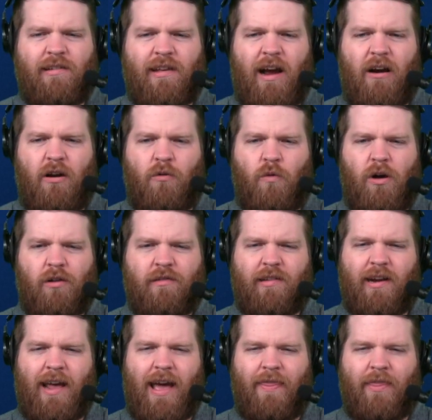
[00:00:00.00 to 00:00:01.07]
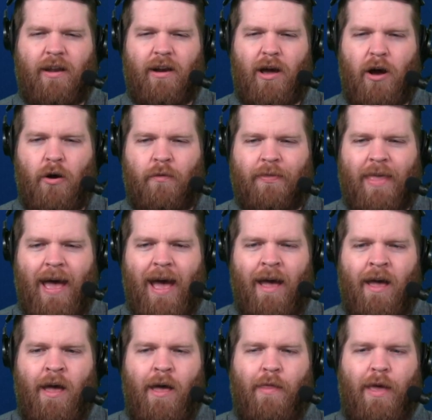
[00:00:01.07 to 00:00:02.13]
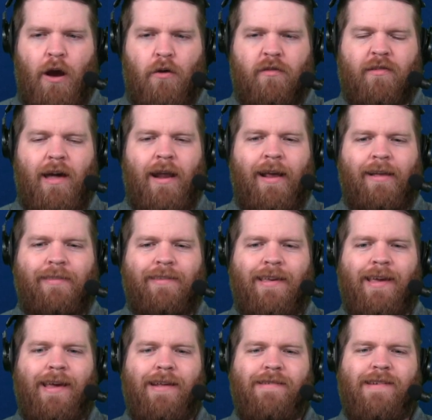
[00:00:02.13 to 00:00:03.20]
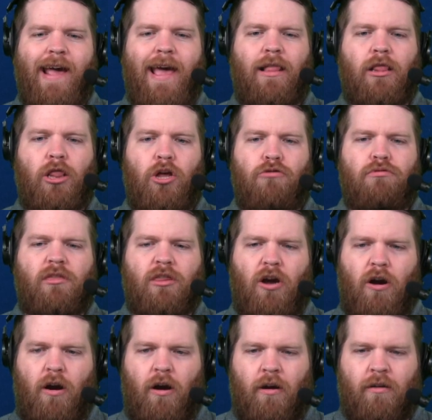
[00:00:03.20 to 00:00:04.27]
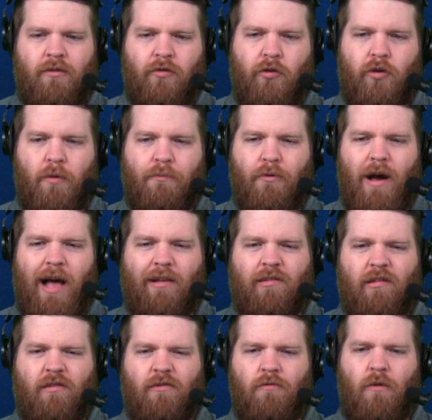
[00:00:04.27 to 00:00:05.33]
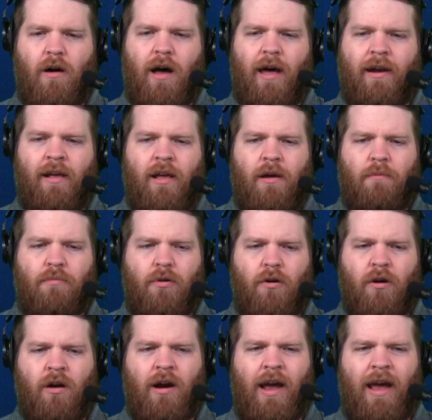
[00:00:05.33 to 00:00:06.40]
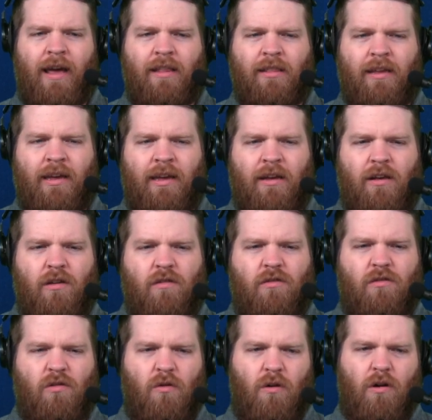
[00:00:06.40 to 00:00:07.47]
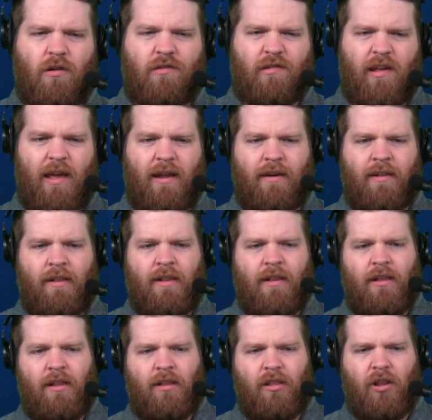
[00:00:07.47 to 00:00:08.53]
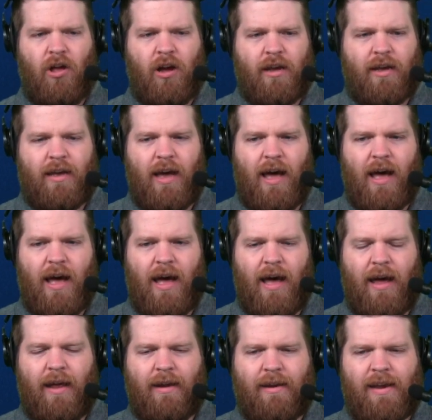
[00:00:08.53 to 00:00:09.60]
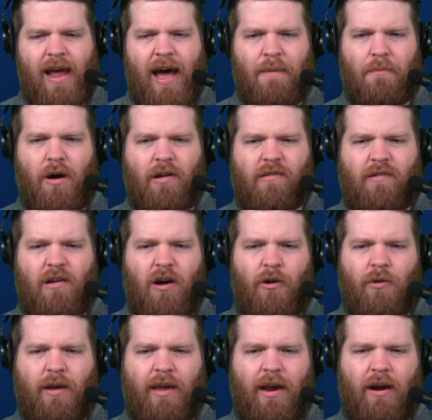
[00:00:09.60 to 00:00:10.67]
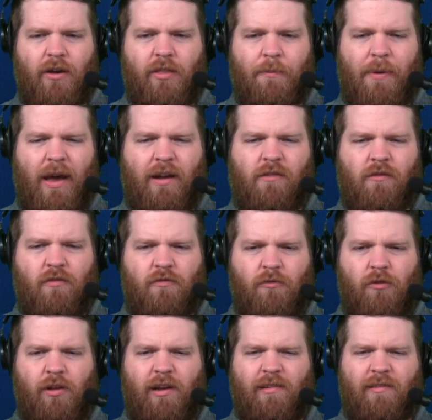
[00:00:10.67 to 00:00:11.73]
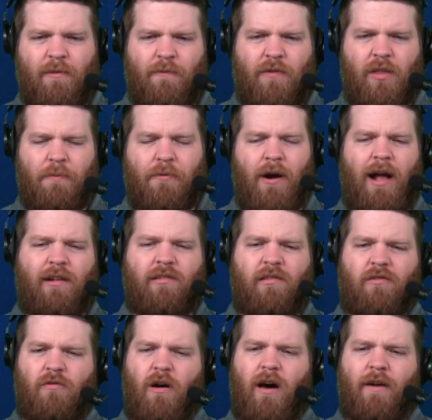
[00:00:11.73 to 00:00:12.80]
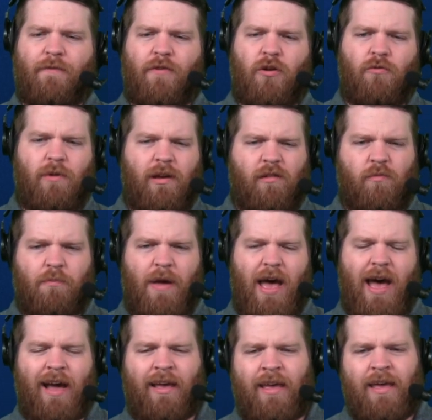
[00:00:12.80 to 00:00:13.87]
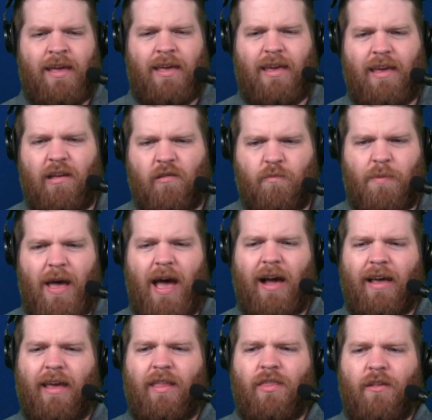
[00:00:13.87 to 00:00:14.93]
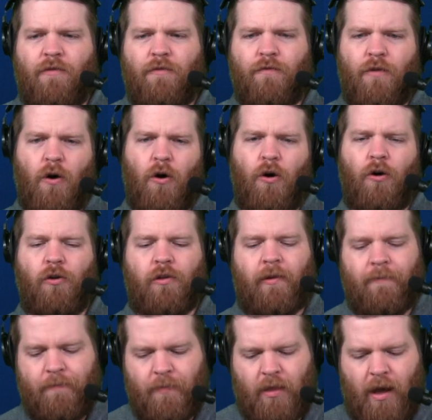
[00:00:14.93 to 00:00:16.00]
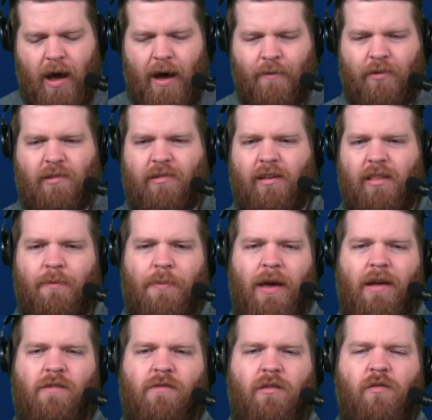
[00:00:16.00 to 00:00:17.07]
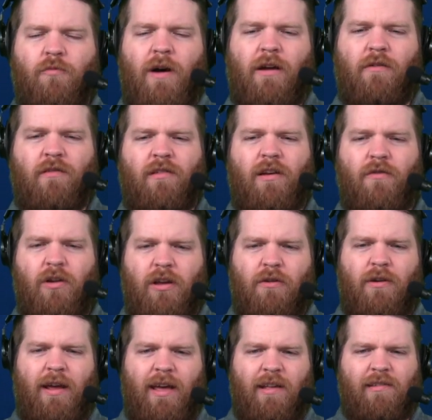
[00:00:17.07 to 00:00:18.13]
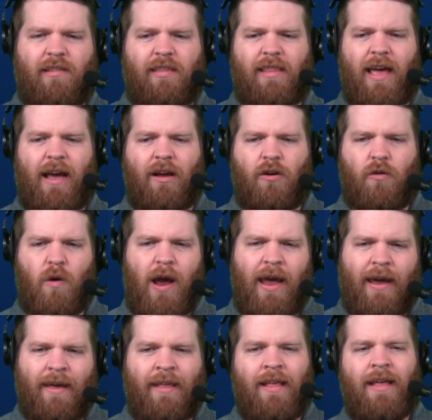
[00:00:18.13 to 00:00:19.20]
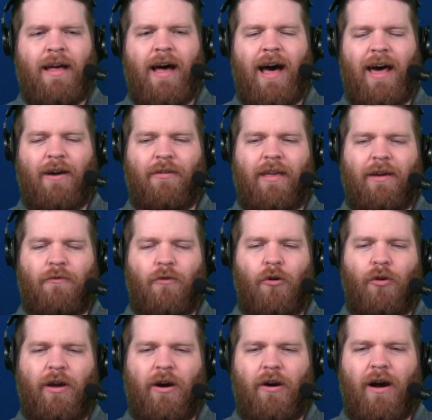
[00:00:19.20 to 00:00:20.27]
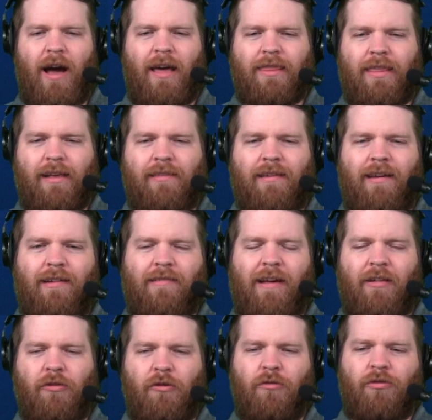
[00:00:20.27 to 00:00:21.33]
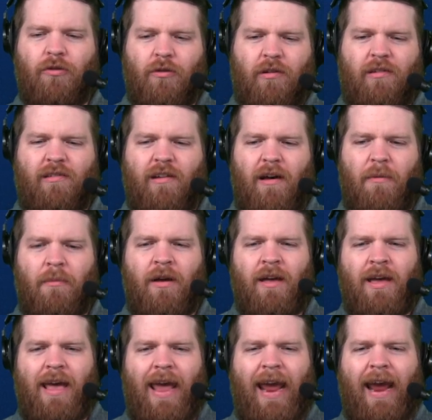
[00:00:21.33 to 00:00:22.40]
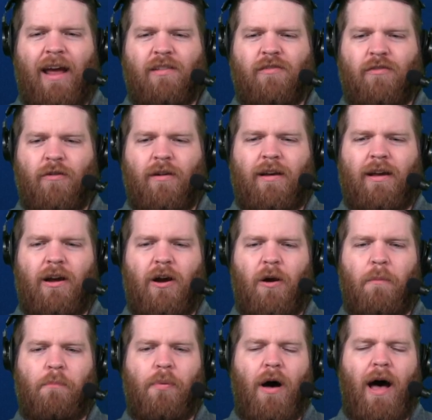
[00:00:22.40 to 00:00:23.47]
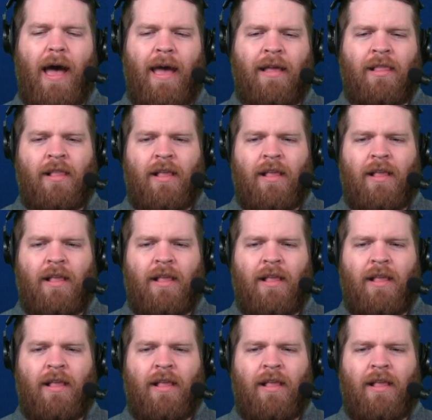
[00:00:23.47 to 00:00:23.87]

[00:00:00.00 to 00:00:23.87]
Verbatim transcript: Aaron Wilson had the note that they are signing T.J. Luther to their practice squad per a league source. And look, not much note here. The Patriots released him from the practice squad a few weeks back. He is back in the fold. Obviously, the Patriots wide receiver unit isn't that great. I don't think Rohloff. I think T.J. Luther is some answer here. But